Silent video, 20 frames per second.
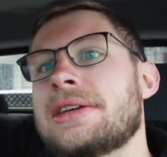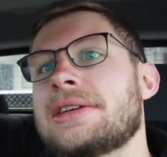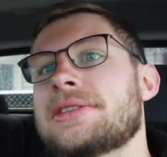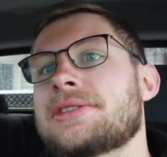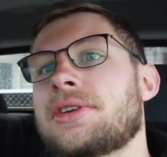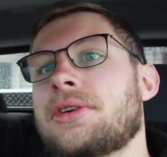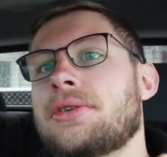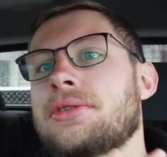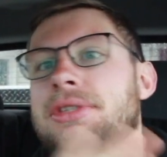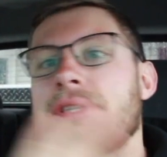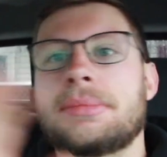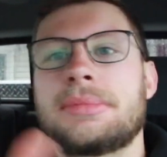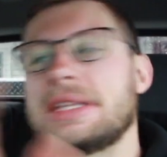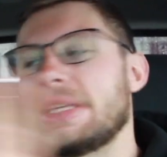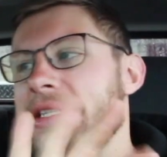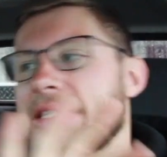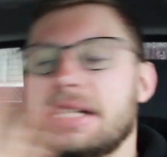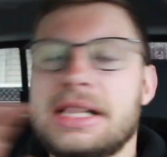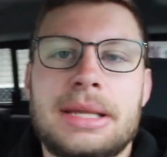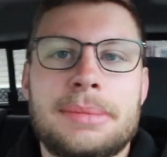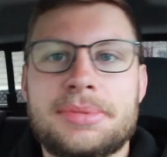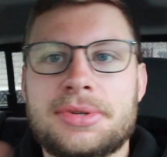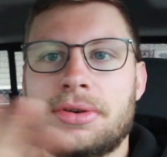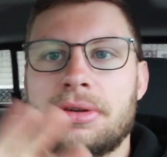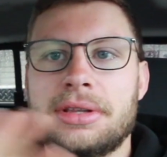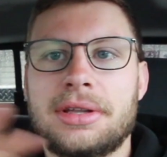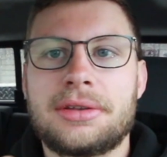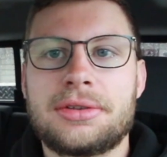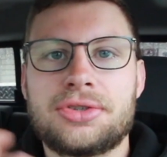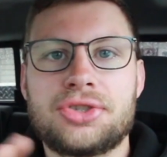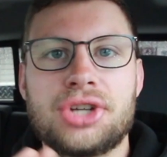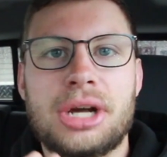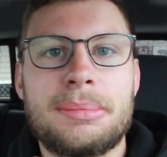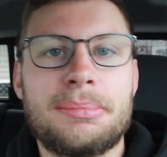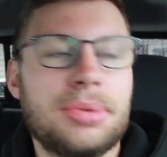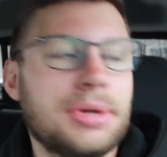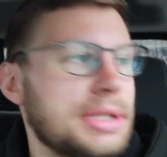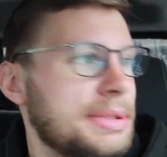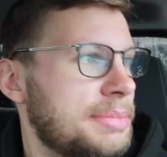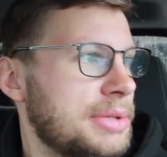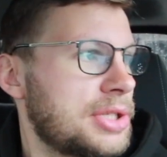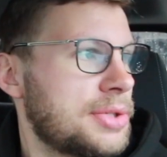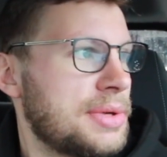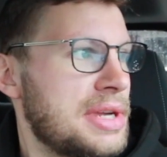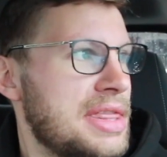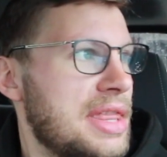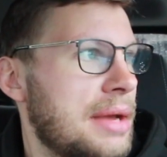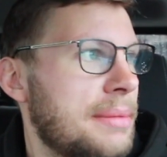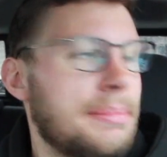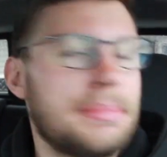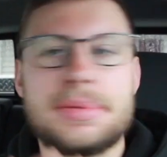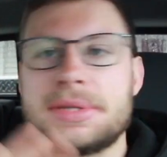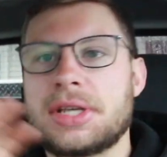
so some of these clips are a little jumbled between them.